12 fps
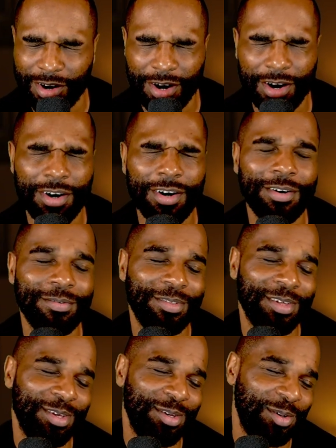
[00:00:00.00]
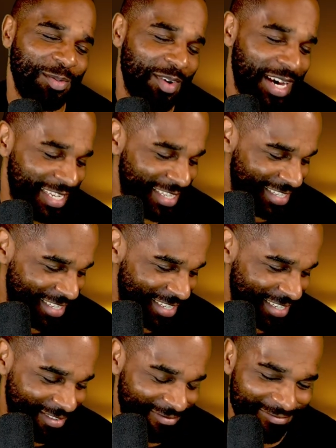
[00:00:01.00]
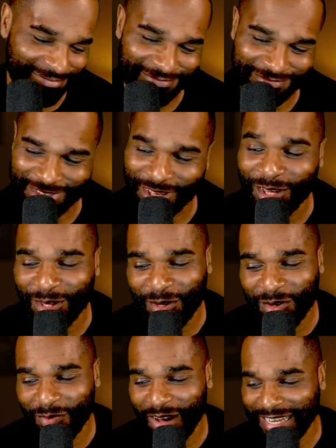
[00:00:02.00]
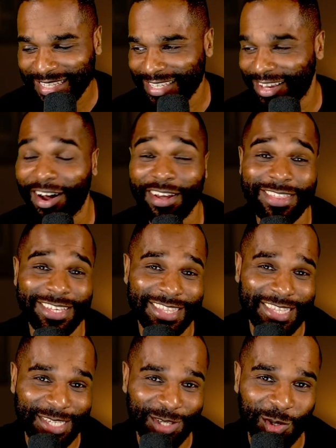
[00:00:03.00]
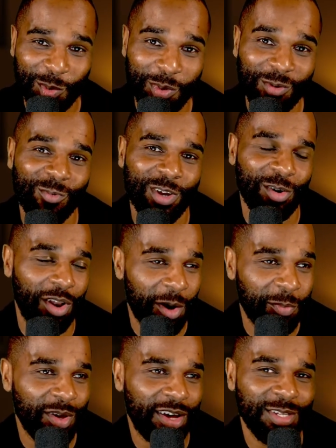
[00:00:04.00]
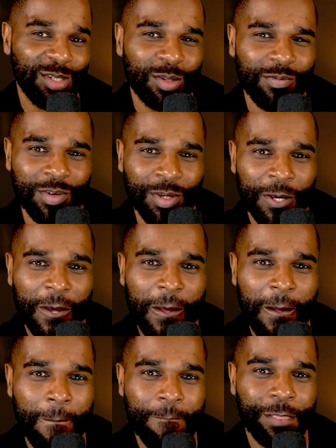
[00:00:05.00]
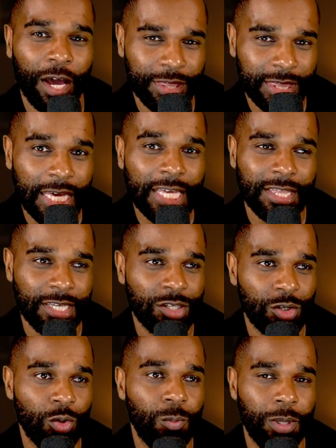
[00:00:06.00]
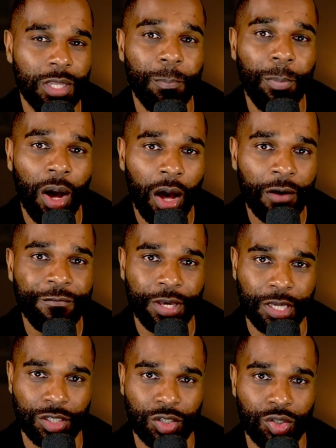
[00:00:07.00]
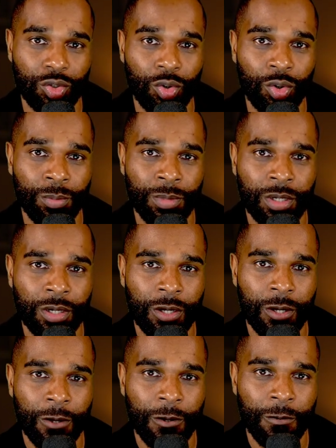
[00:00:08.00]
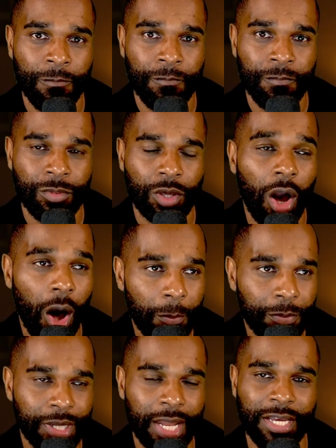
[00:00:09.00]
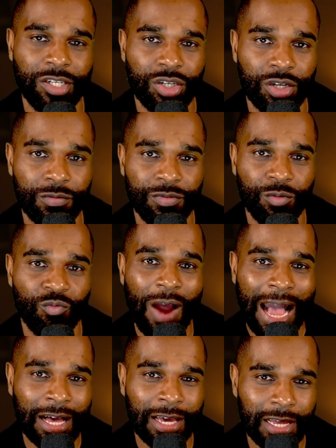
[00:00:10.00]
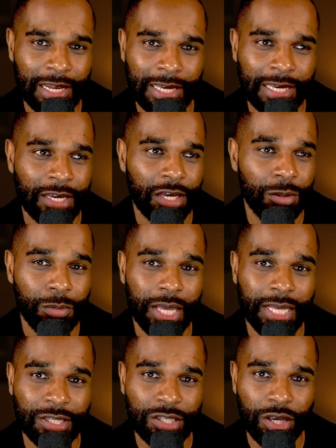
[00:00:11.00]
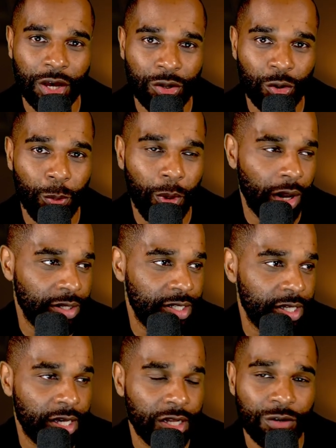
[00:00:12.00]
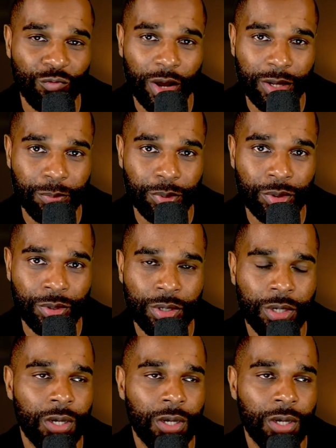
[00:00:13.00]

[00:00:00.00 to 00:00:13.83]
Oh, the humanity. The humanity. I think this could be real. I'll be honest with you. I think this could be the perfect storm. The combination of the wrangling and internal politicking at Red Bull.